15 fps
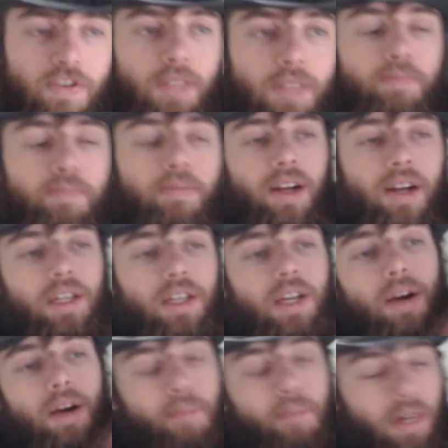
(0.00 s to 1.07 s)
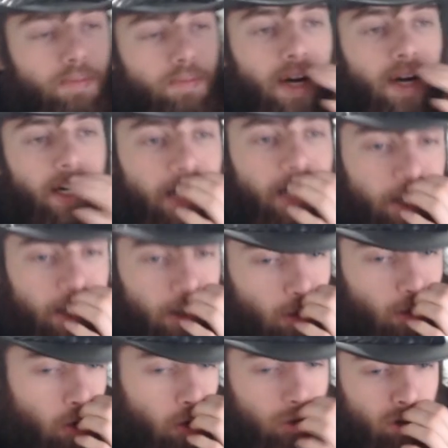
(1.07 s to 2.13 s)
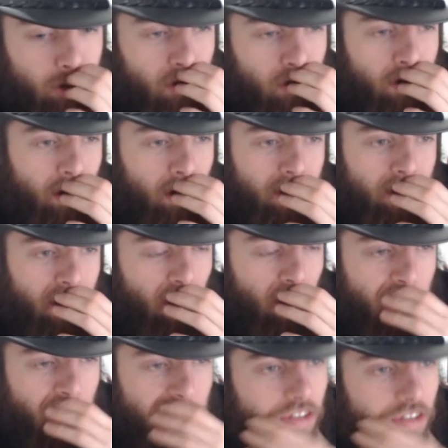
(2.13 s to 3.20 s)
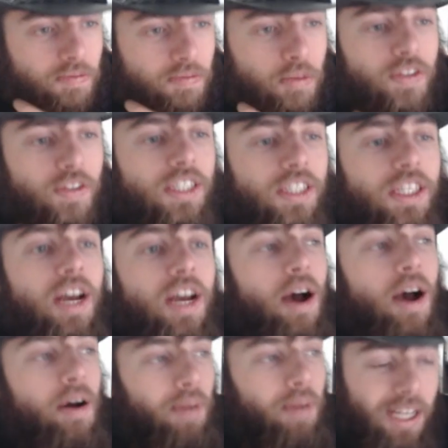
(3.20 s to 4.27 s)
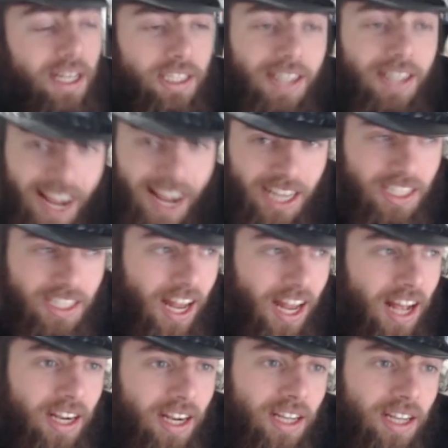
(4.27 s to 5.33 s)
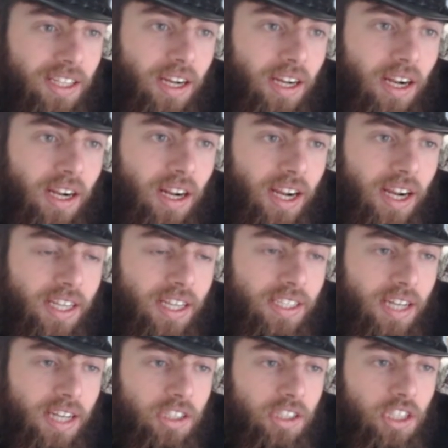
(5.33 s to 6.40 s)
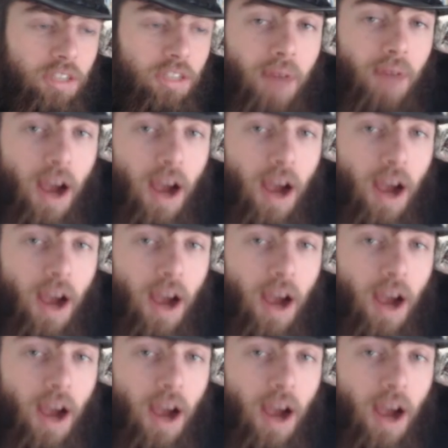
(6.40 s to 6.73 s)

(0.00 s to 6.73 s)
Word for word: is mu much better than those tr trilogy of movies. But that's less, uh, uh, like I said, just my